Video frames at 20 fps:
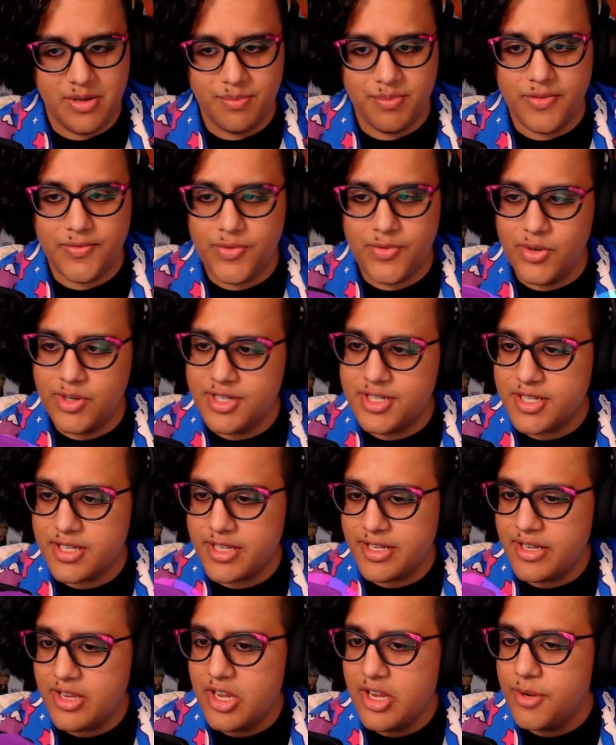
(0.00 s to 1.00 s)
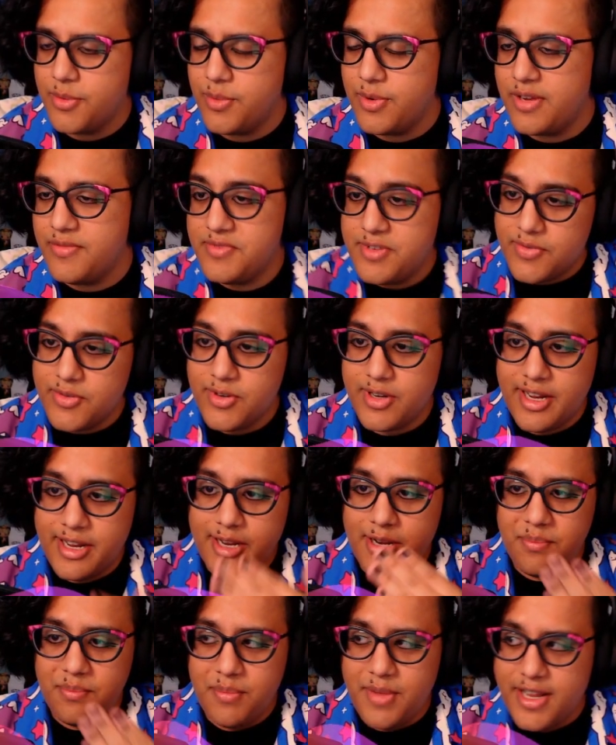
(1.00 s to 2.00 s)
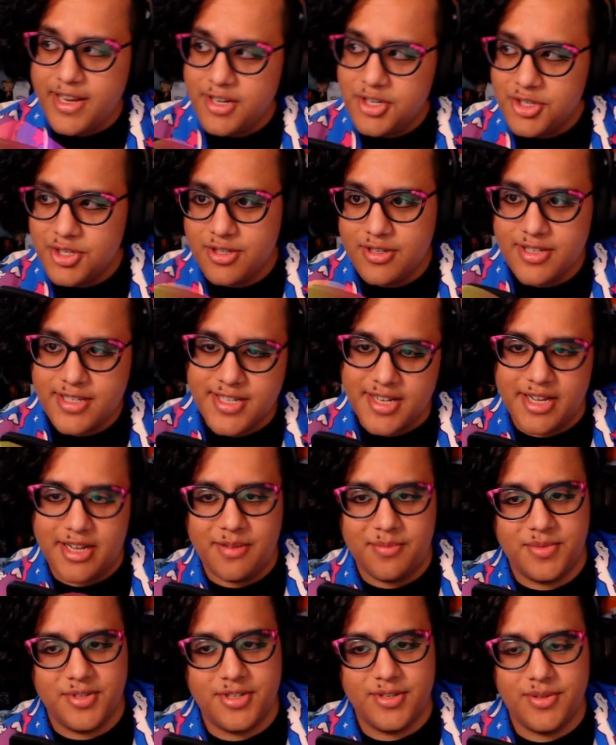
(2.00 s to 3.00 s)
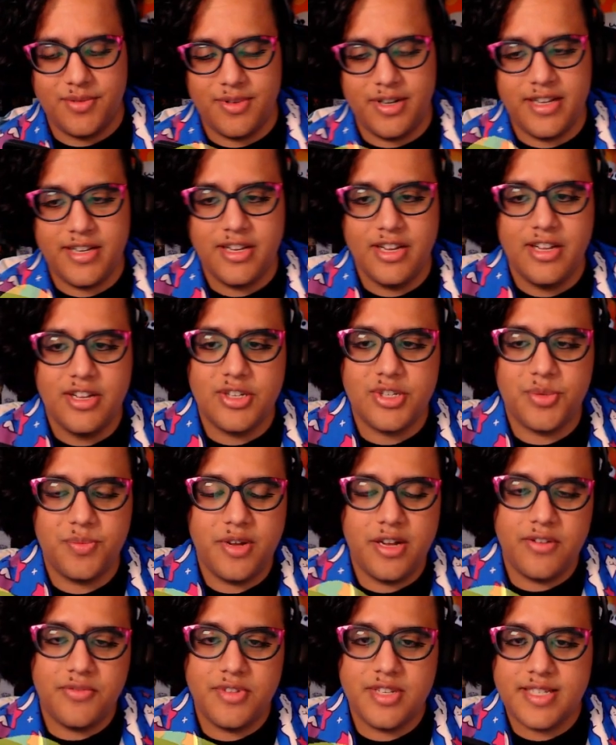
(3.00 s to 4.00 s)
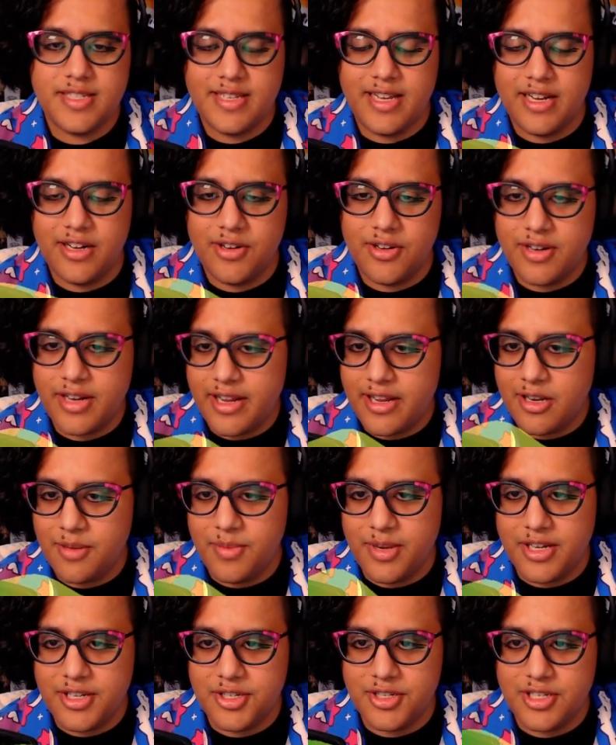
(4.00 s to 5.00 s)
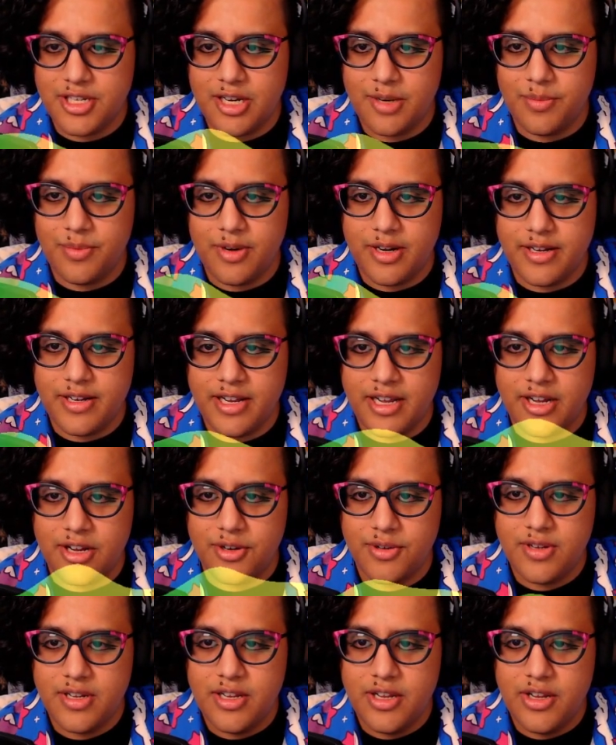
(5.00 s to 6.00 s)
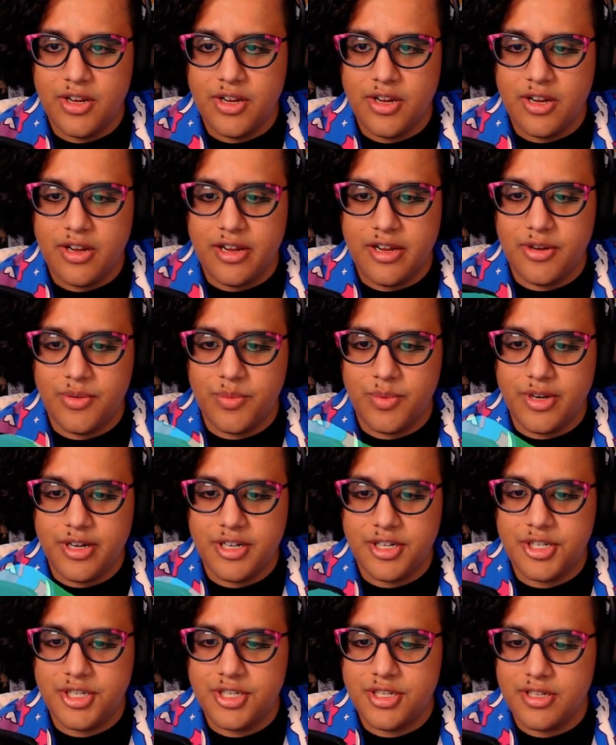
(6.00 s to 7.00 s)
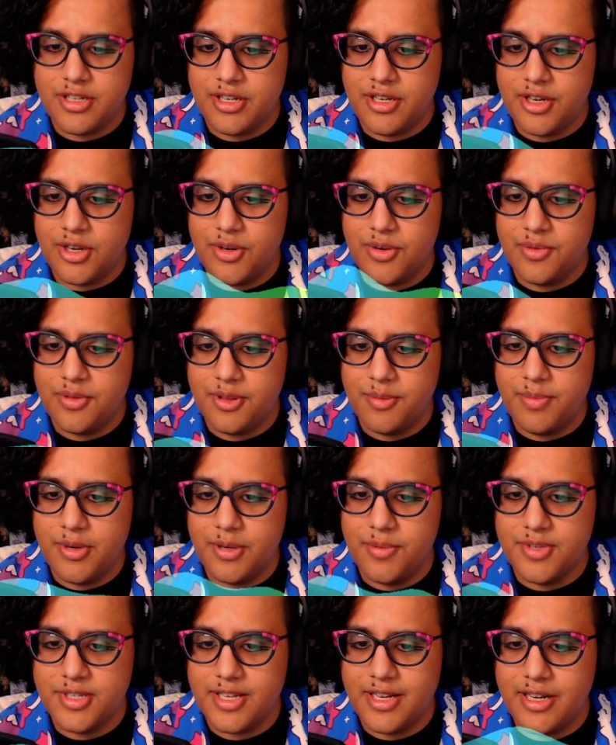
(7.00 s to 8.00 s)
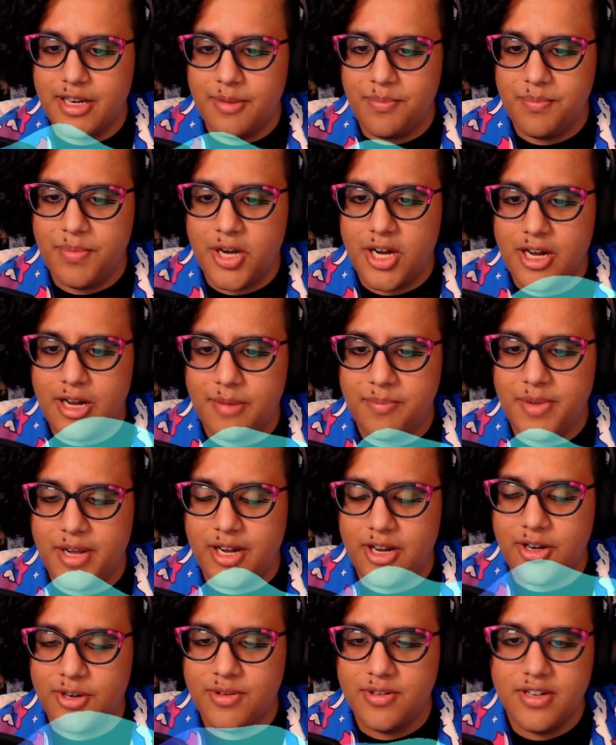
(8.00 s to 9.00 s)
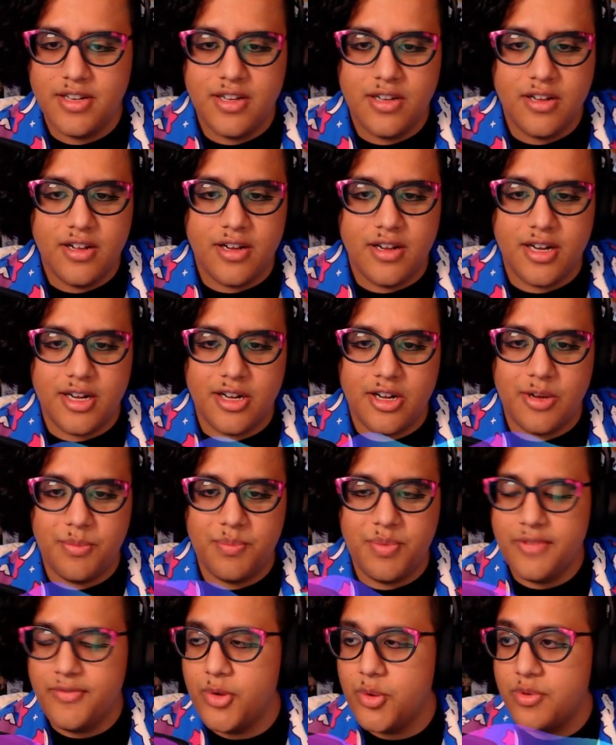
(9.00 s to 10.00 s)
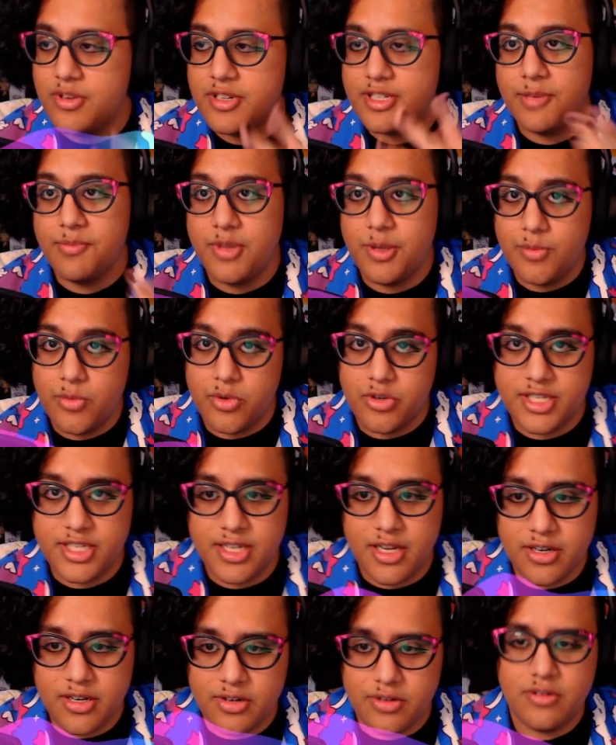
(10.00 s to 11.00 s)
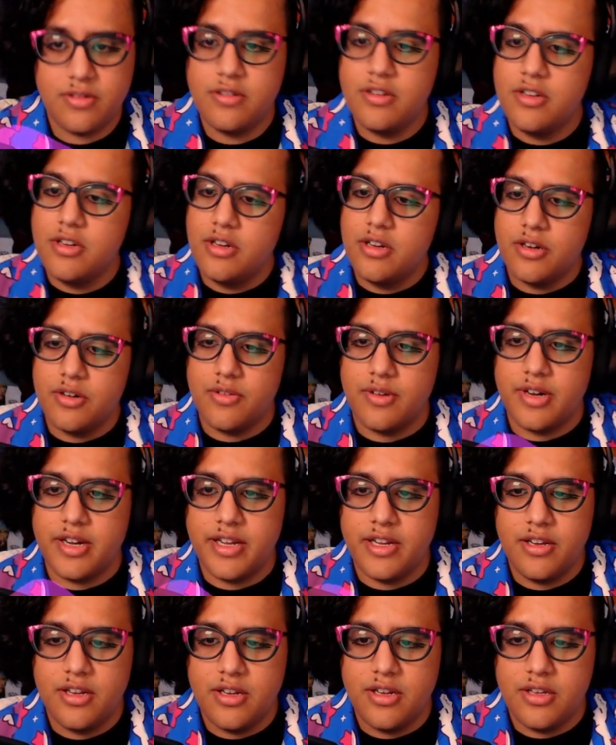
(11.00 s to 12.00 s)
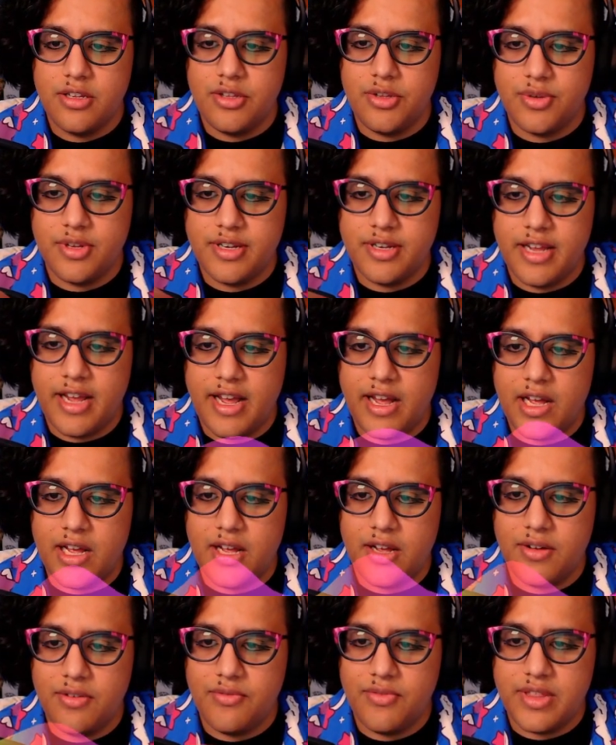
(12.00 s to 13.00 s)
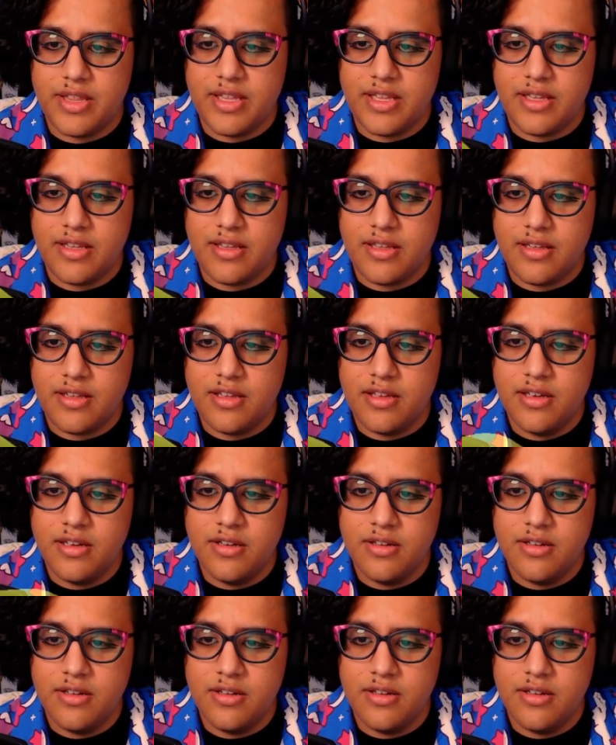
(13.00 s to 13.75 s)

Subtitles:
But firstly, we have different animation types, right? So we have the standard animation type right now, in which, you know, the bubbles kind of pop out. But if you want something more subtle, right, you can have the